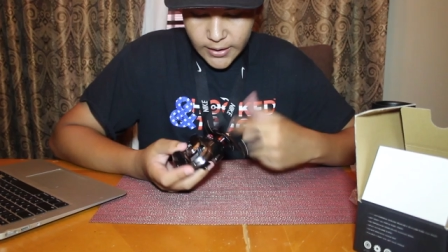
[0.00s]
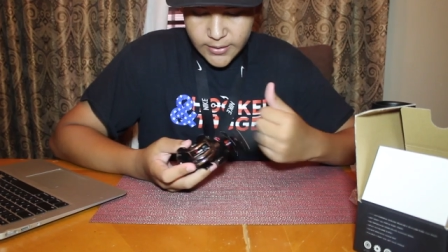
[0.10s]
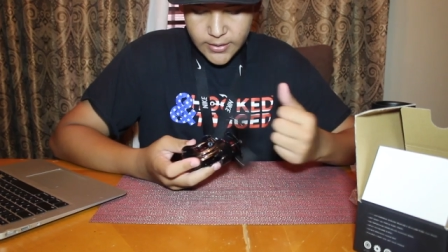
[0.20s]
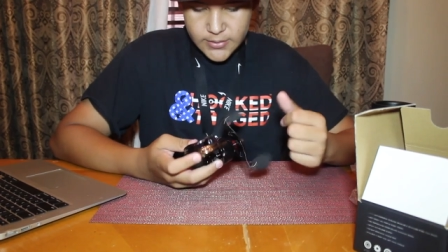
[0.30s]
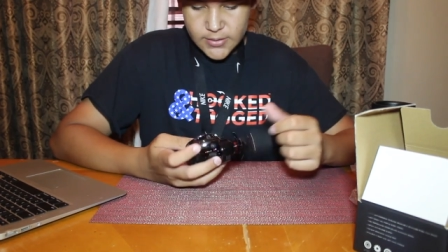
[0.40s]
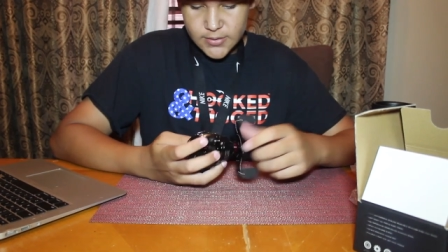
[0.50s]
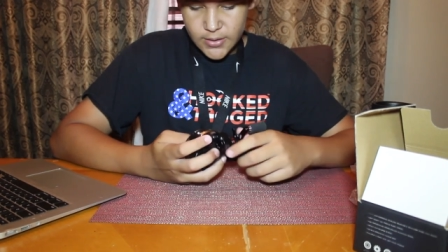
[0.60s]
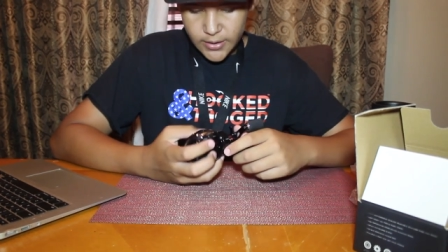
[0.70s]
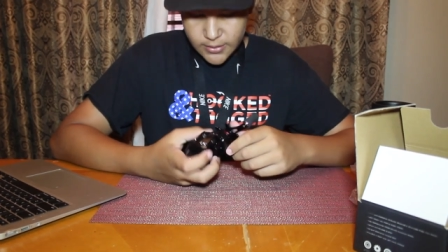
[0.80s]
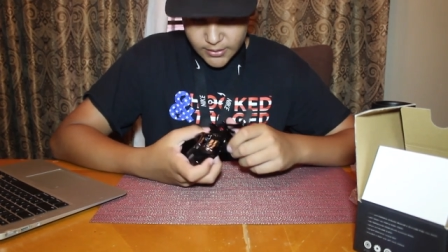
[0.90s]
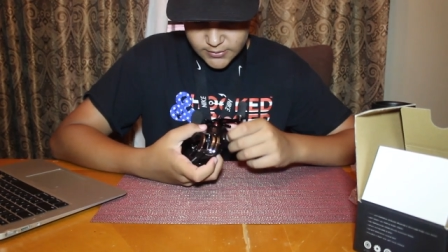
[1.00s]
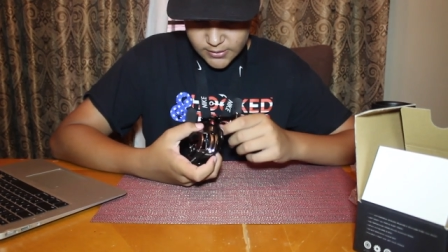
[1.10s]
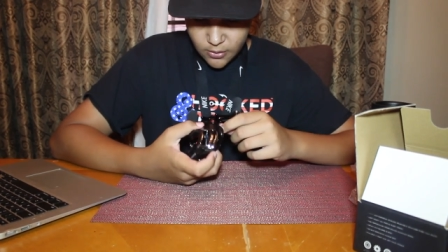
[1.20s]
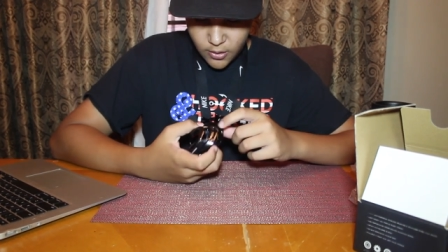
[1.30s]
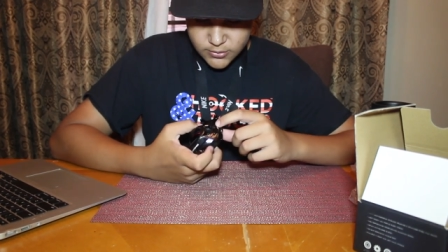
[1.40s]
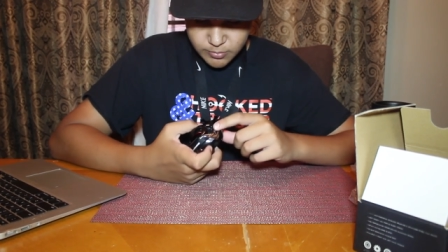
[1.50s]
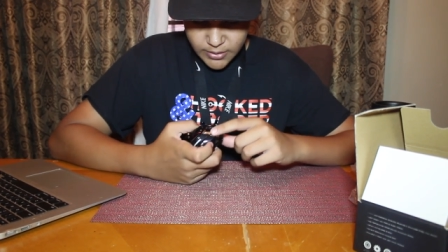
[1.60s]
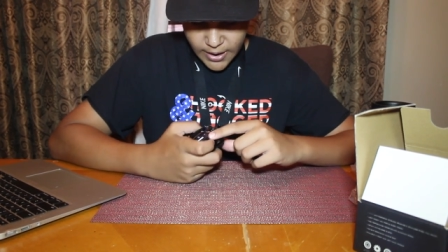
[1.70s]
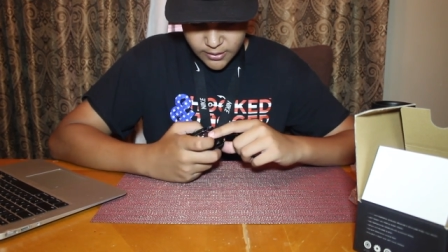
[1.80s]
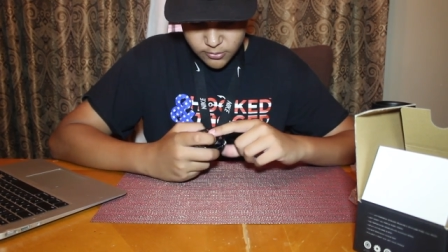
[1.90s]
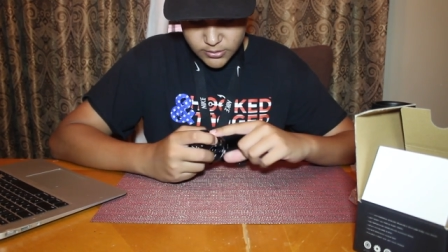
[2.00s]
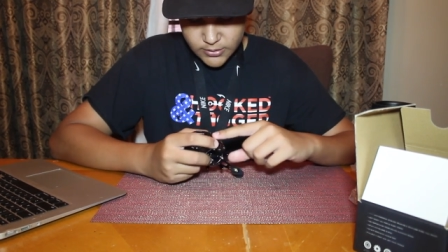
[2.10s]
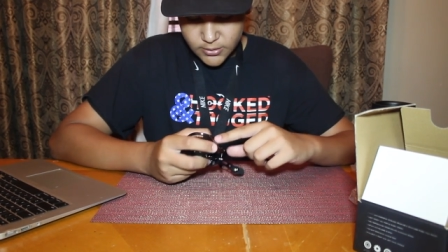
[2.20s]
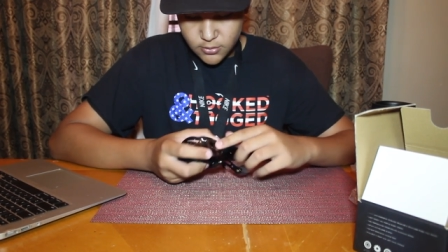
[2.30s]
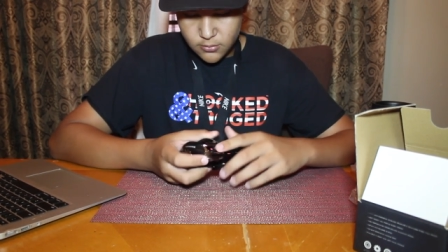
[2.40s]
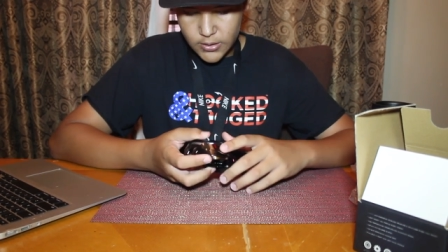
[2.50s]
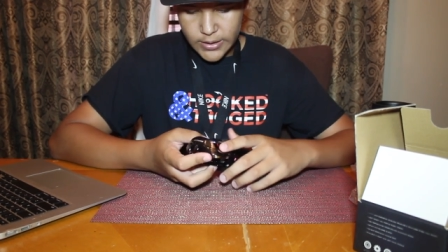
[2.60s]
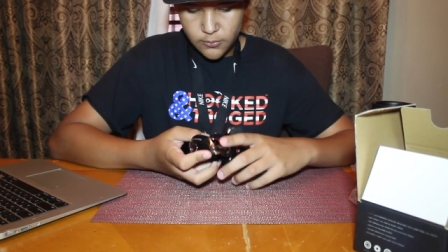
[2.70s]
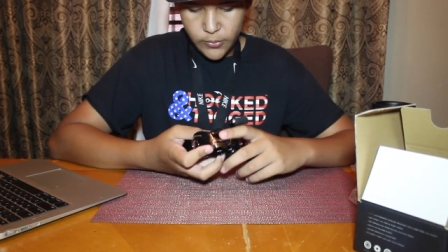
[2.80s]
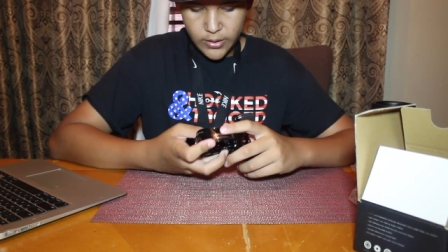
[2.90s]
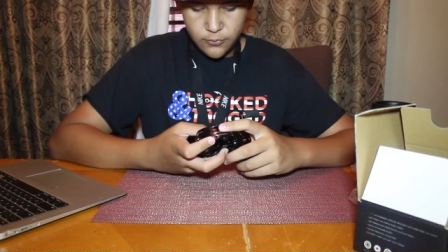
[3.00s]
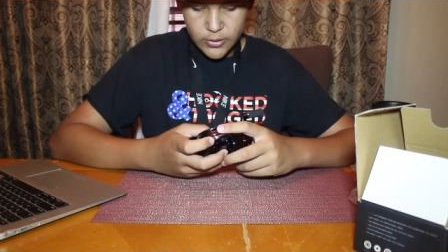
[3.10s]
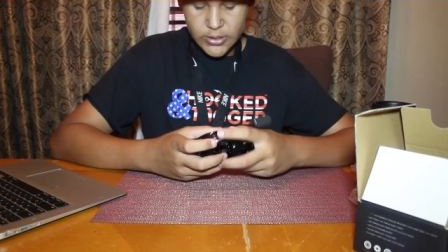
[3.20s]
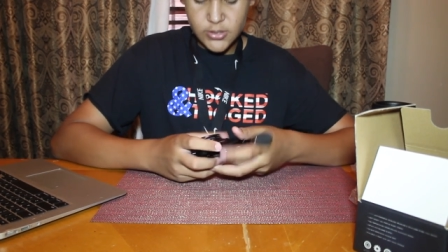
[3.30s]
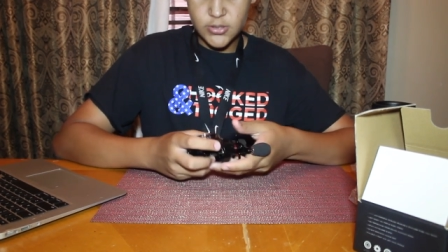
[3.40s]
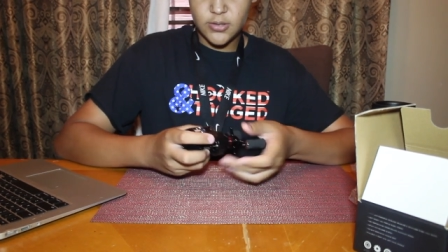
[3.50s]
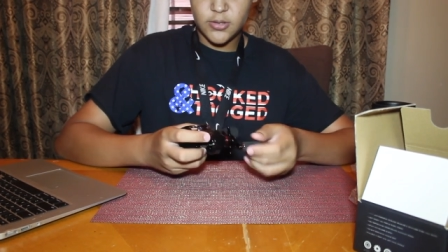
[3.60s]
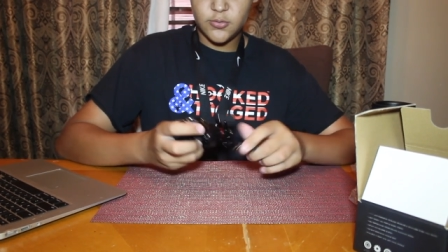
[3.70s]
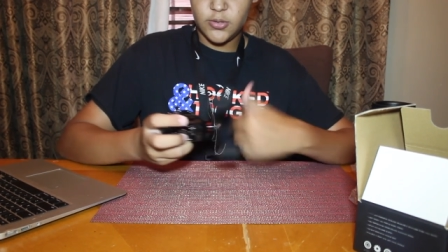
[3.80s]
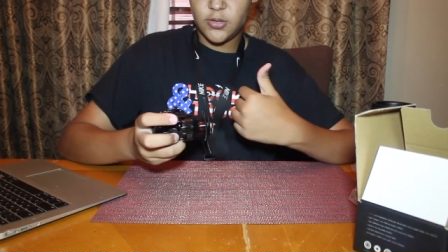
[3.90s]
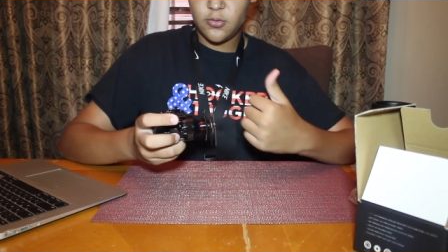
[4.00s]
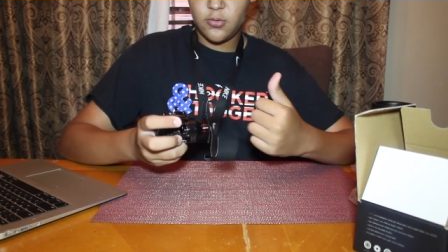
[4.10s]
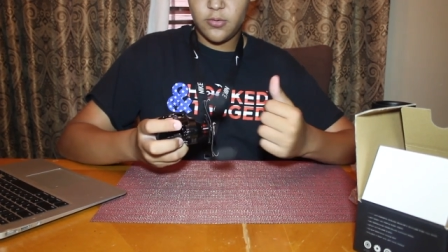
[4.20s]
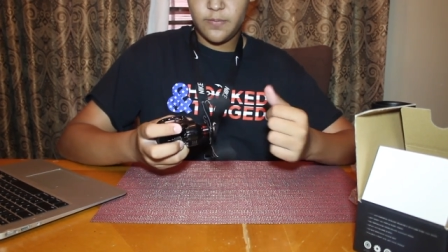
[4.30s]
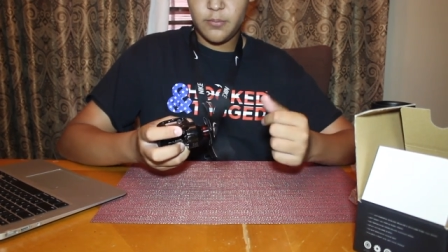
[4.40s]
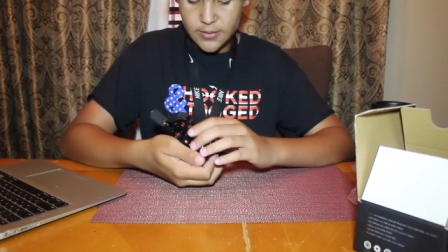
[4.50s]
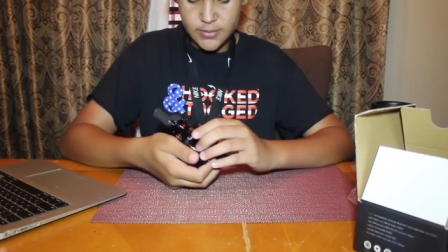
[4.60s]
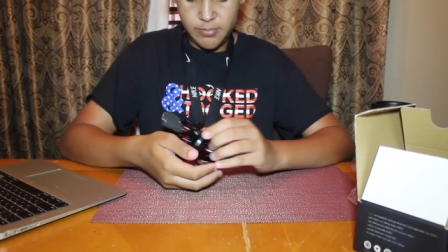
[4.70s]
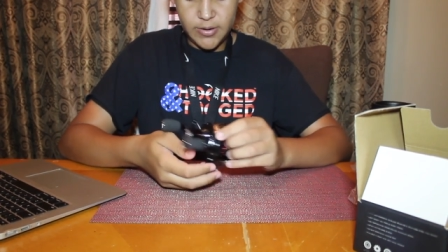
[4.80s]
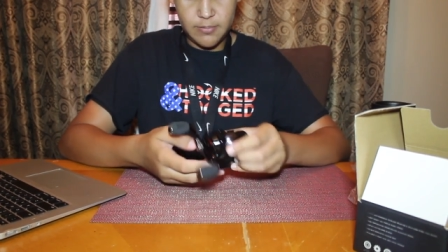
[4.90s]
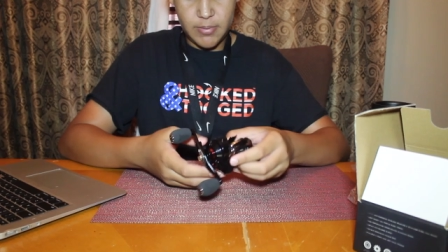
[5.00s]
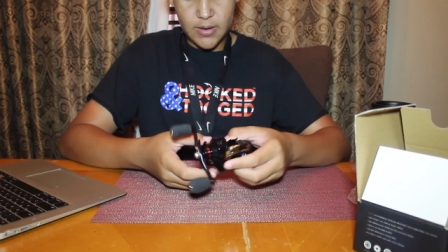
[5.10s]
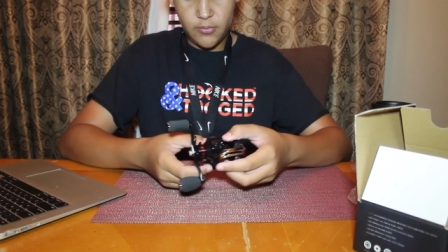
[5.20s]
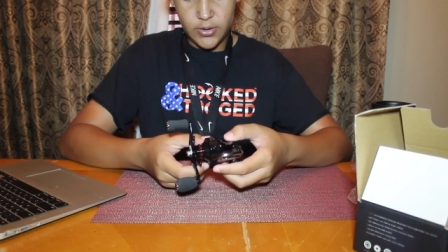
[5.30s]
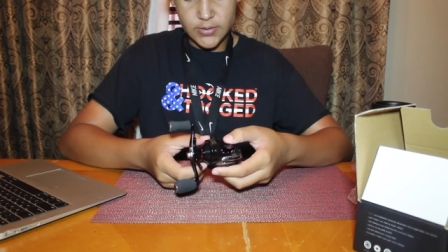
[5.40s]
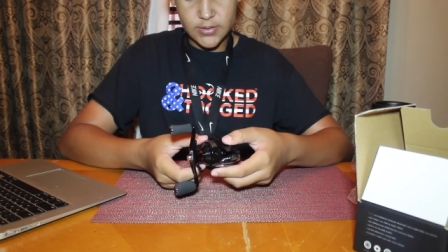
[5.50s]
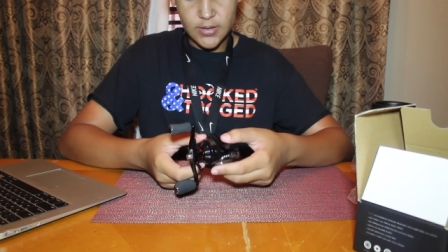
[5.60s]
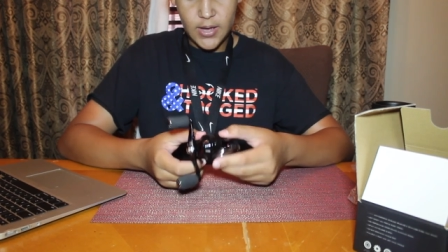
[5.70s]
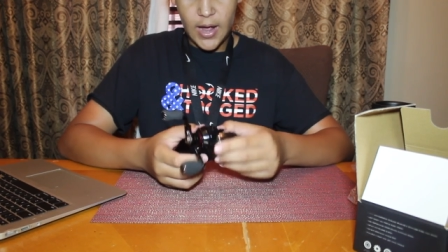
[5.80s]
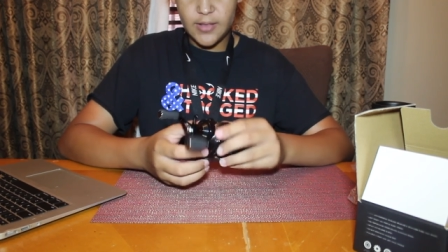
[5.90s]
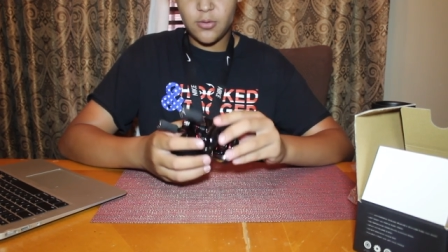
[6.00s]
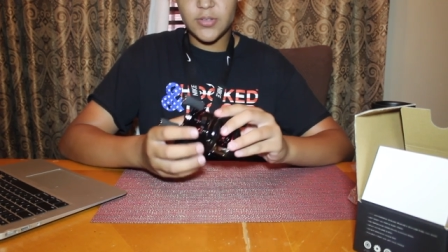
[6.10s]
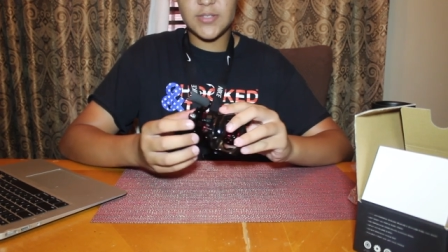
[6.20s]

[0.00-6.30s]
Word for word: a nice, it's like a nice gloss black with a little like red finish. It looks really cool. It's a pretty big one. It's, I know